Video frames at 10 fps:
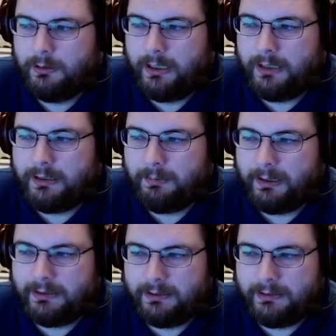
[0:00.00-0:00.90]

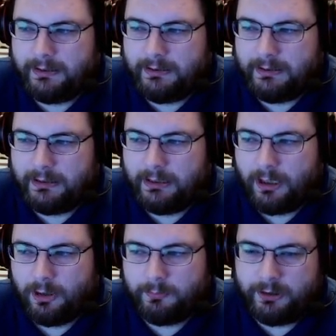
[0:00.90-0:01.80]
Independent
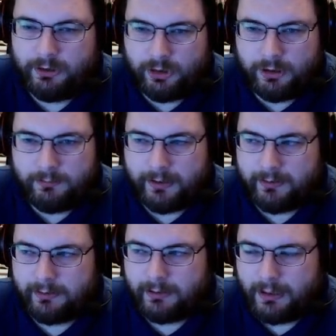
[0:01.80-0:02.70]
TTRPG
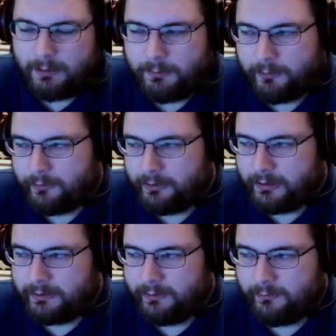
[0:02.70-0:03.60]
month. And I'll post a
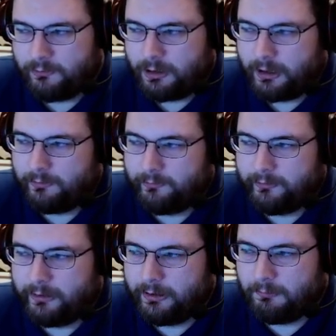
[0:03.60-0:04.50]
link to his channel
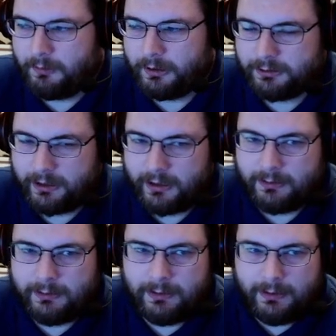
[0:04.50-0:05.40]
so you can watch that.
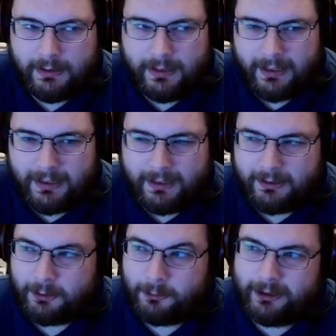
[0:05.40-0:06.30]
And I
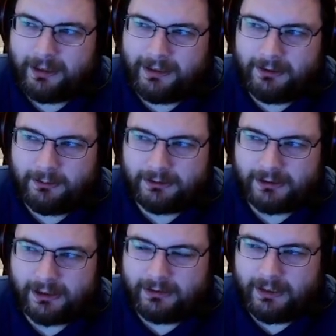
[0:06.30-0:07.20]
know that I don't
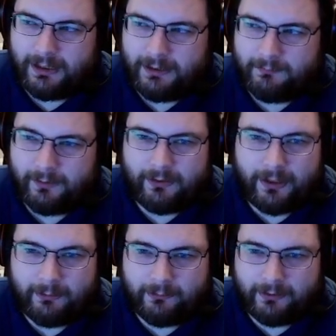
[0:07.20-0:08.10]
exactly have
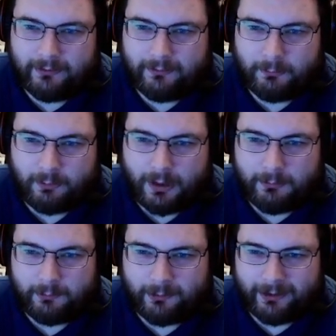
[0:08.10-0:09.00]
1,000
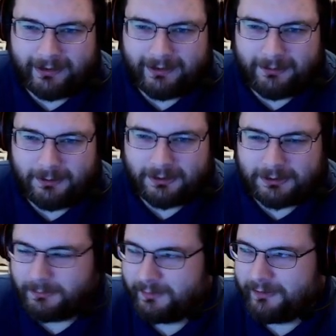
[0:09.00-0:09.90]
subscribers or anything
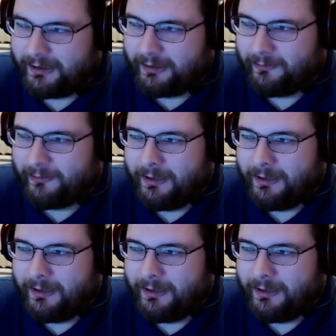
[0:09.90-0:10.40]
watching my videos,